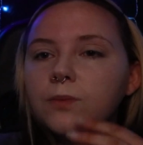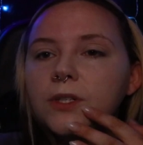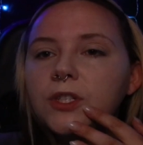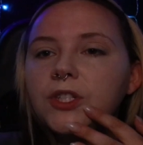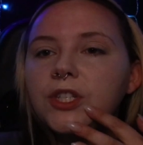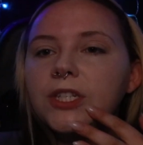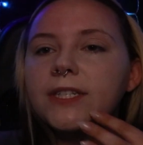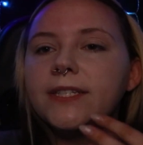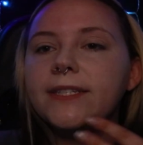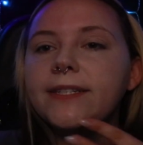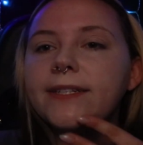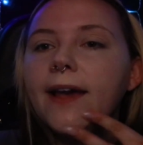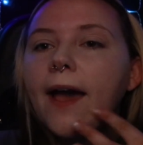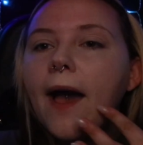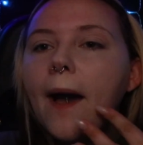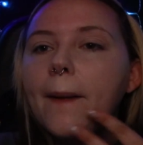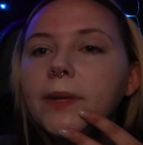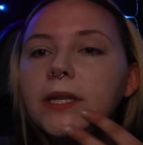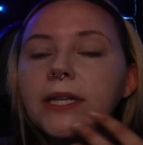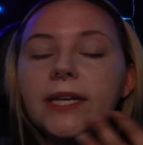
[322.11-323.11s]
was just
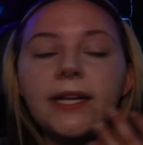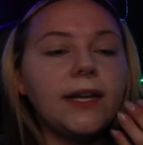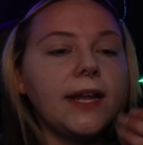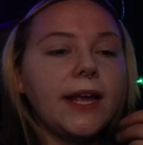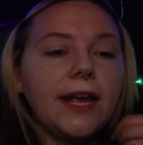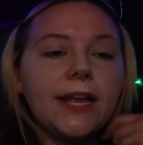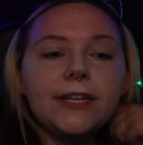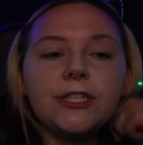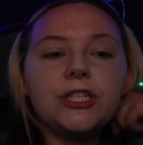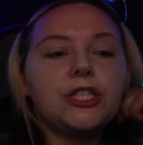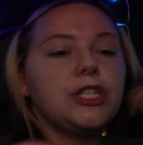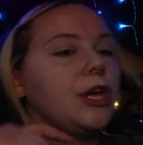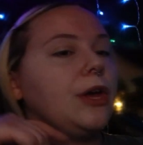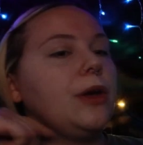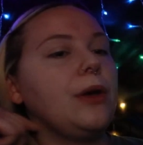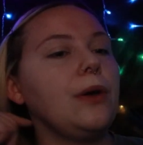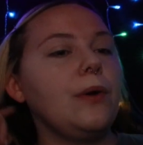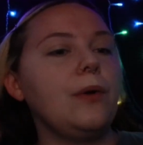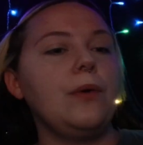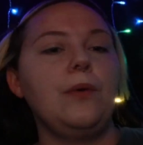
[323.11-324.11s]
dabbling
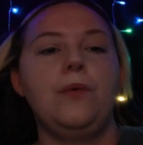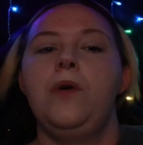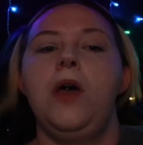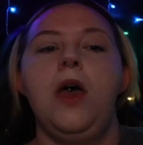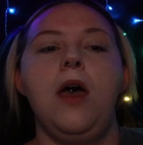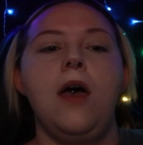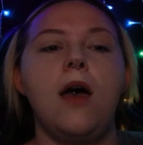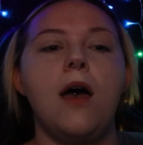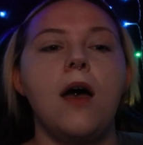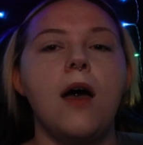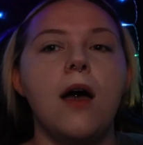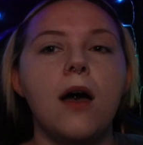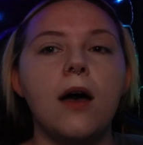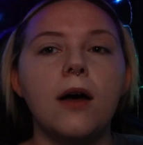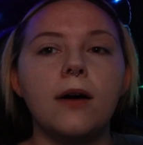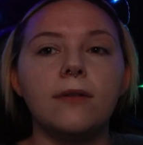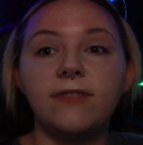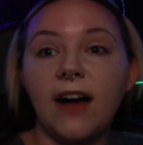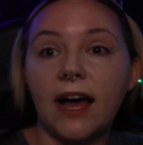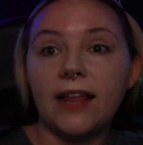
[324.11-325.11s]
into
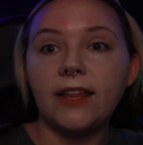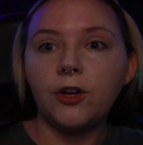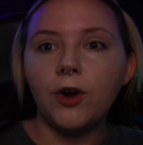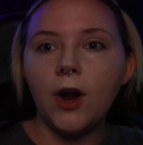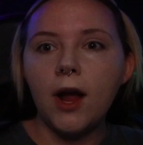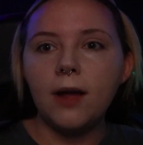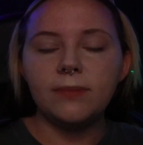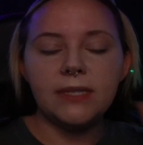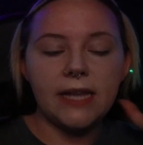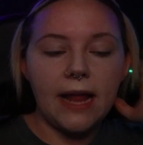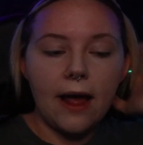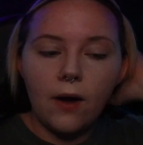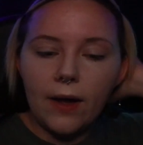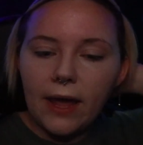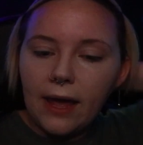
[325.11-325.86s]
violent crimes now.